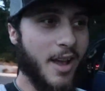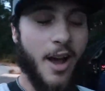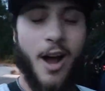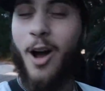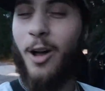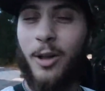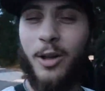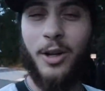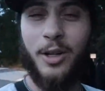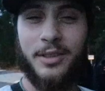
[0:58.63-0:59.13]

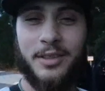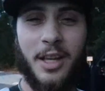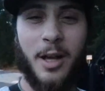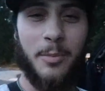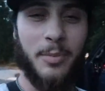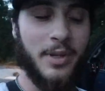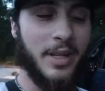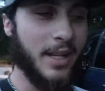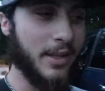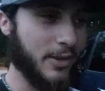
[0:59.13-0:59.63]
all hooked
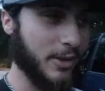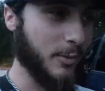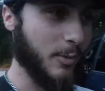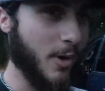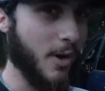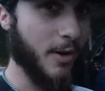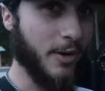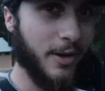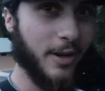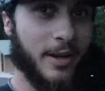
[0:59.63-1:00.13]
up and hit the
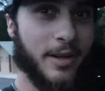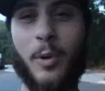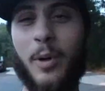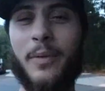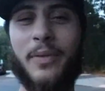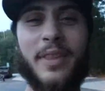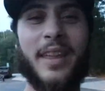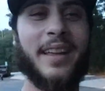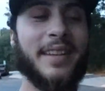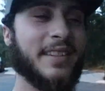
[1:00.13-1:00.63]
water.
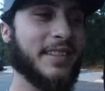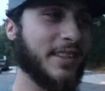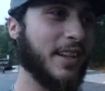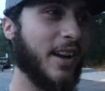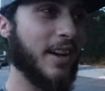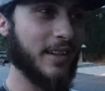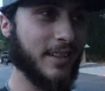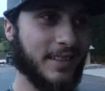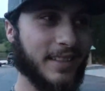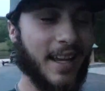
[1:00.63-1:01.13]
One that
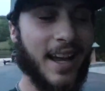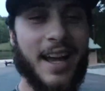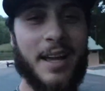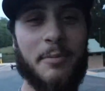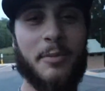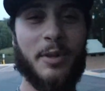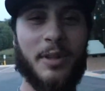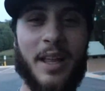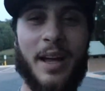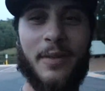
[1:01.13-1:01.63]
sucks,
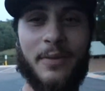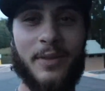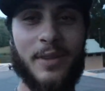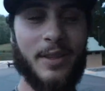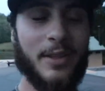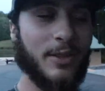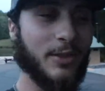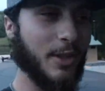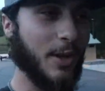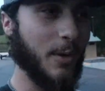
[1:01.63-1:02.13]
I'm a
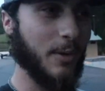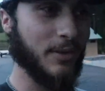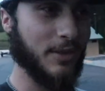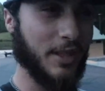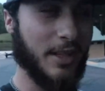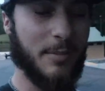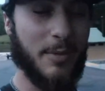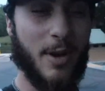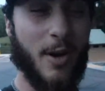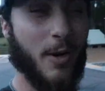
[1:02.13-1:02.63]
lefty, so it's
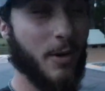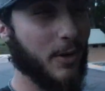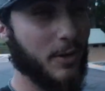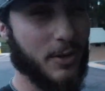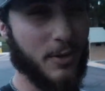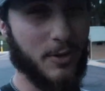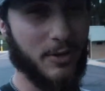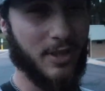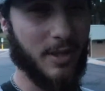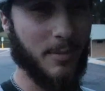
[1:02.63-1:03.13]
gonna be hard
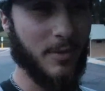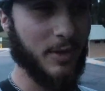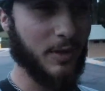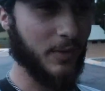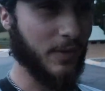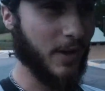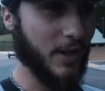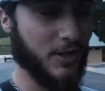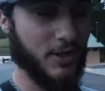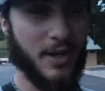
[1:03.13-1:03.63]
to shoot some of
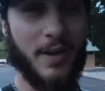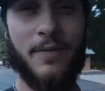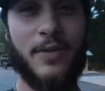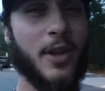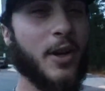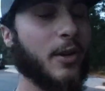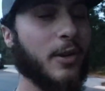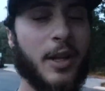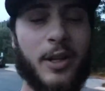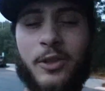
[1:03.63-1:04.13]
these fish. If
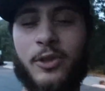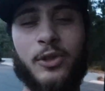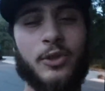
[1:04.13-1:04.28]
they're like